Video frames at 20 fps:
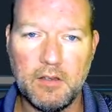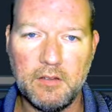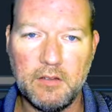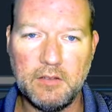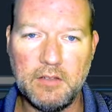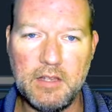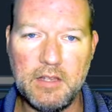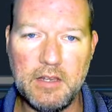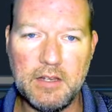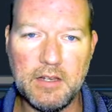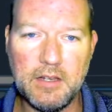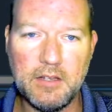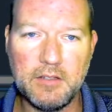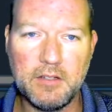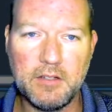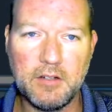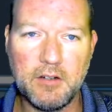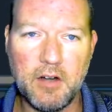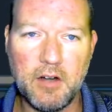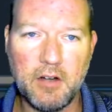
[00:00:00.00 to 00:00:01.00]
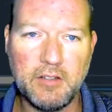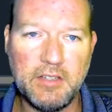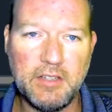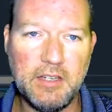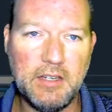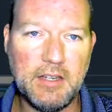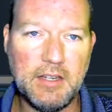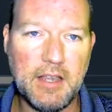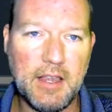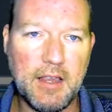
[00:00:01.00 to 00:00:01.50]
Tkinter, our
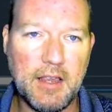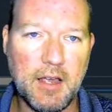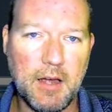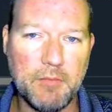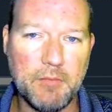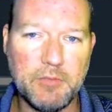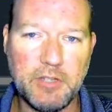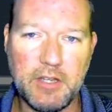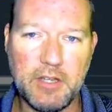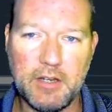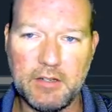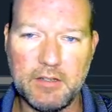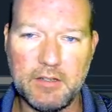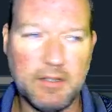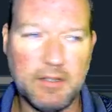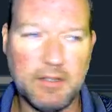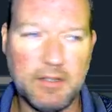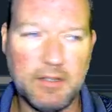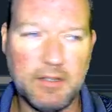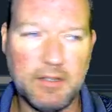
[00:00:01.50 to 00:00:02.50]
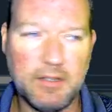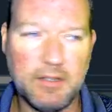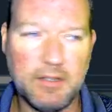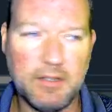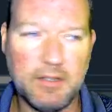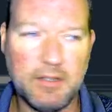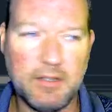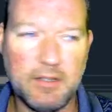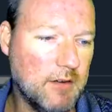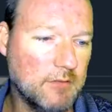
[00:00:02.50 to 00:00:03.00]
TK object, and right
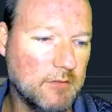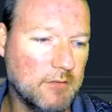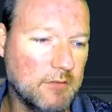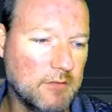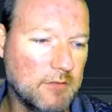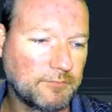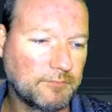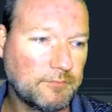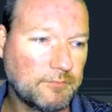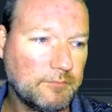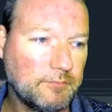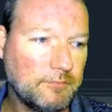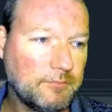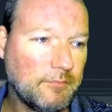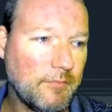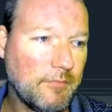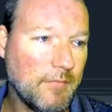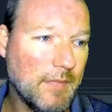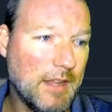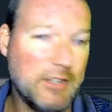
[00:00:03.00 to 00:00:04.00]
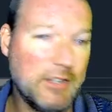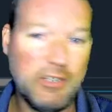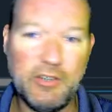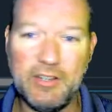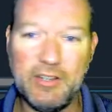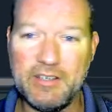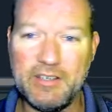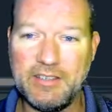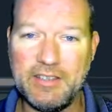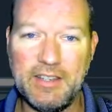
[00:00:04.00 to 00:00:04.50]
now as you
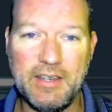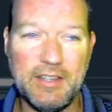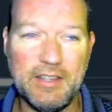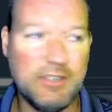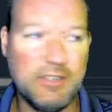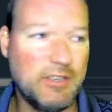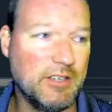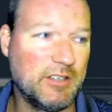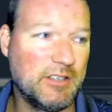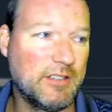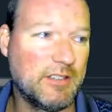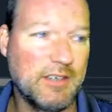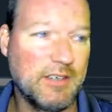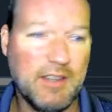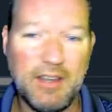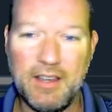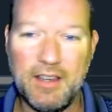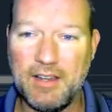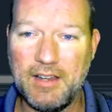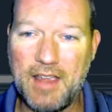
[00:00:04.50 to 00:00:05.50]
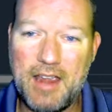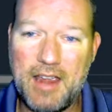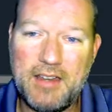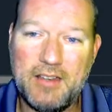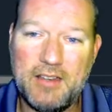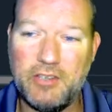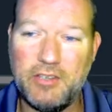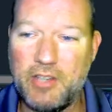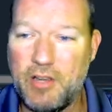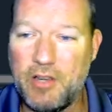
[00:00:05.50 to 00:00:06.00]
can see, it just kind
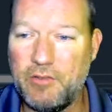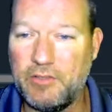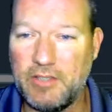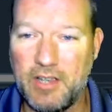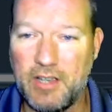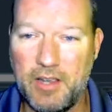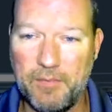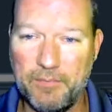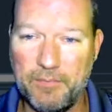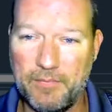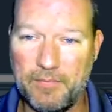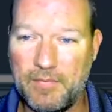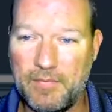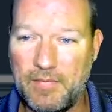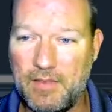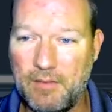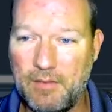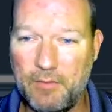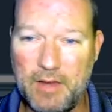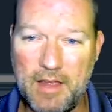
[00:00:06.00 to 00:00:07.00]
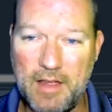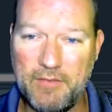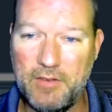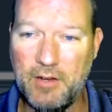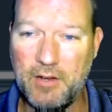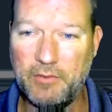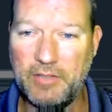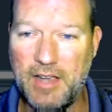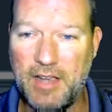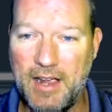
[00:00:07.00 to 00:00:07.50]
of shows up. We have
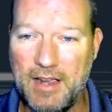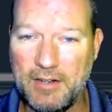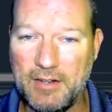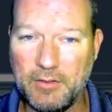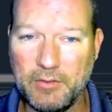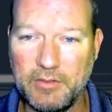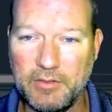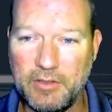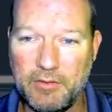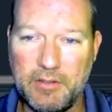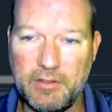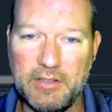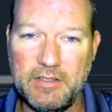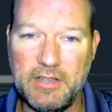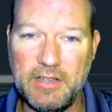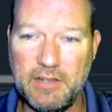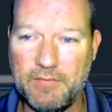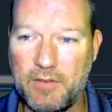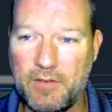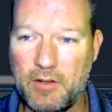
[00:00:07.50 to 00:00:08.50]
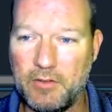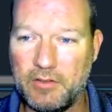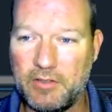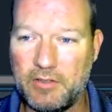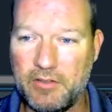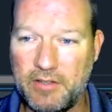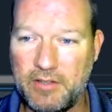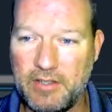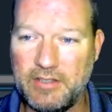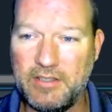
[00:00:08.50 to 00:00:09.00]
no title, so it defaults.
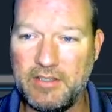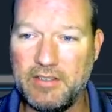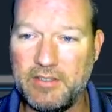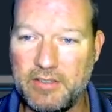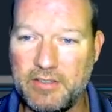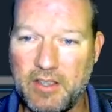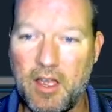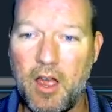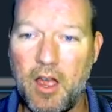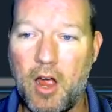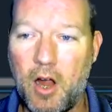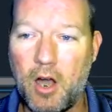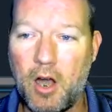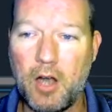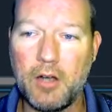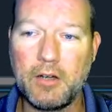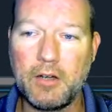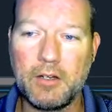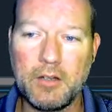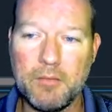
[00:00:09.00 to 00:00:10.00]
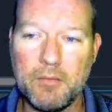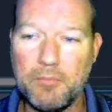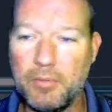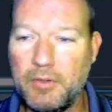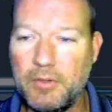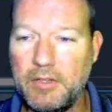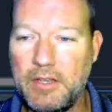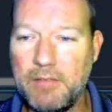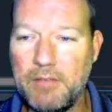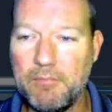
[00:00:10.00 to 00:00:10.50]
So this is our
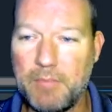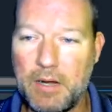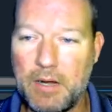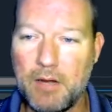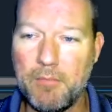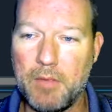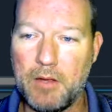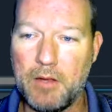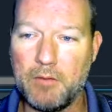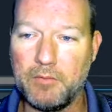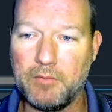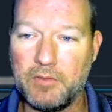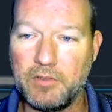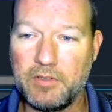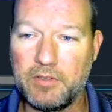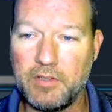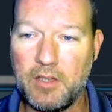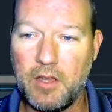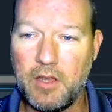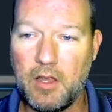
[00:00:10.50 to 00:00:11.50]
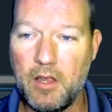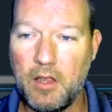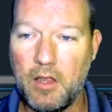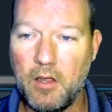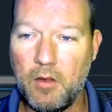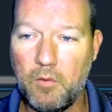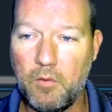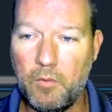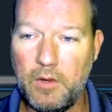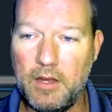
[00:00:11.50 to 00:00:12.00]
complete bare bones.
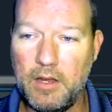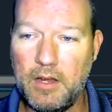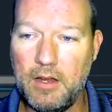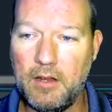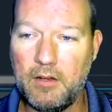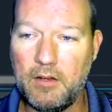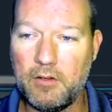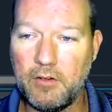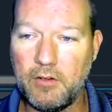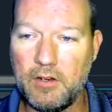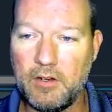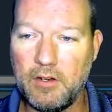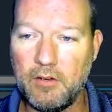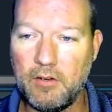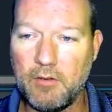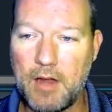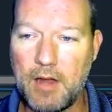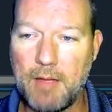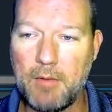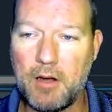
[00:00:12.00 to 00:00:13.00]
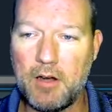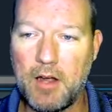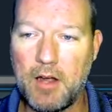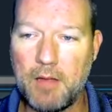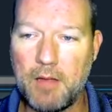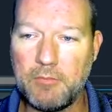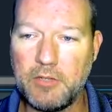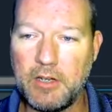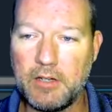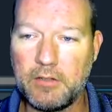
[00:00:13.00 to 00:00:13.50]
We grab our
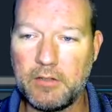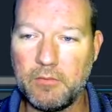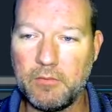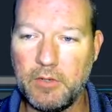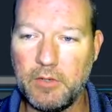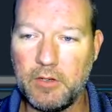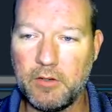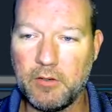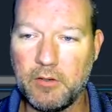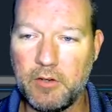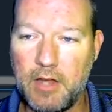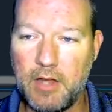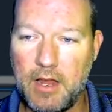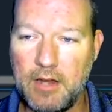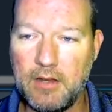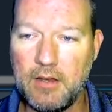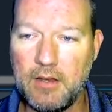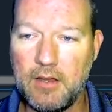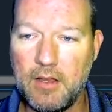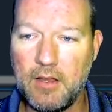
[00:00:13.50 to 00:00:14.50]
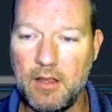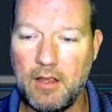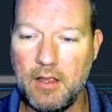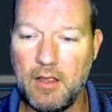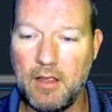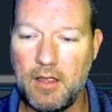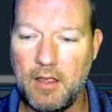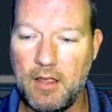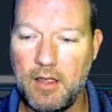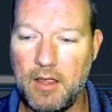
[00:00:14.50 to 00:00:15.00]
object, we create
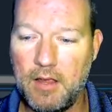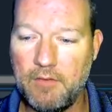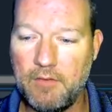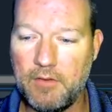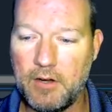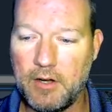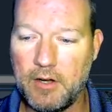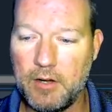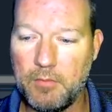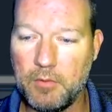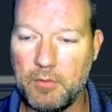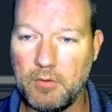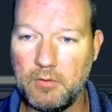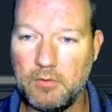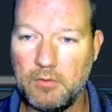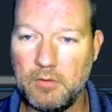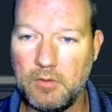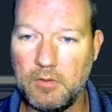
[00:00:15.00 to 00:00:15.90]
a variable,